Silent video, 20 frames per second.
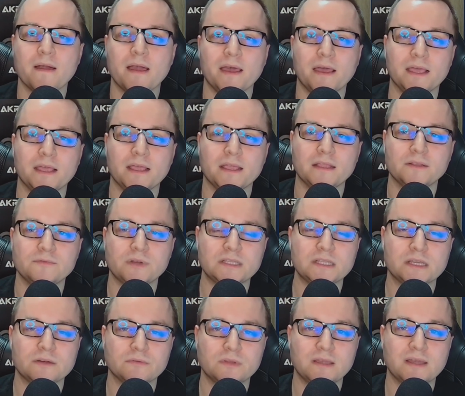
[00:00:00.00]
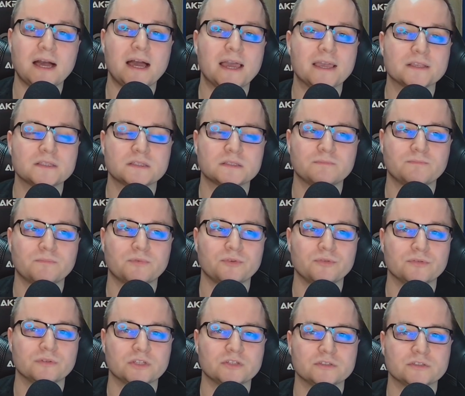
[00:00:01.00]
And right now the highest
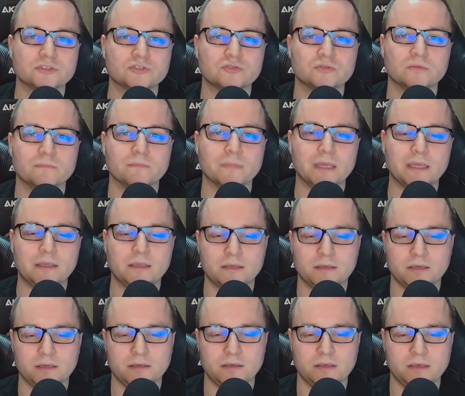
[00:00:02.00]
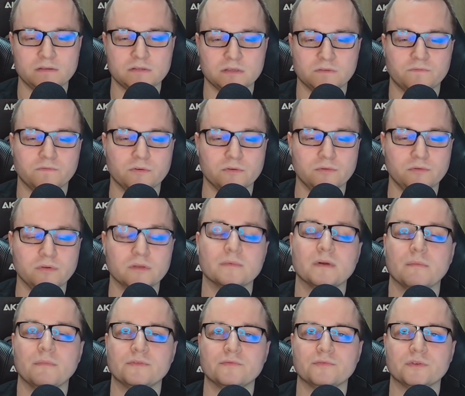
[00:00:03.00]
priority is to make SFO
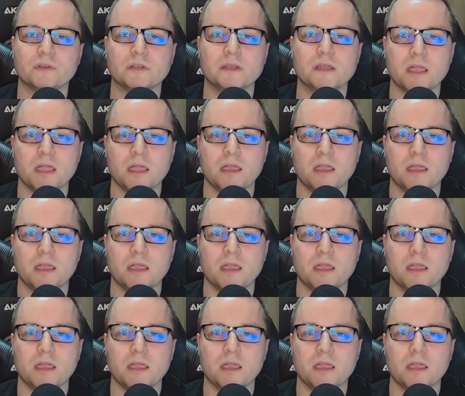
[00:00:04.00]
Grimhammer Iii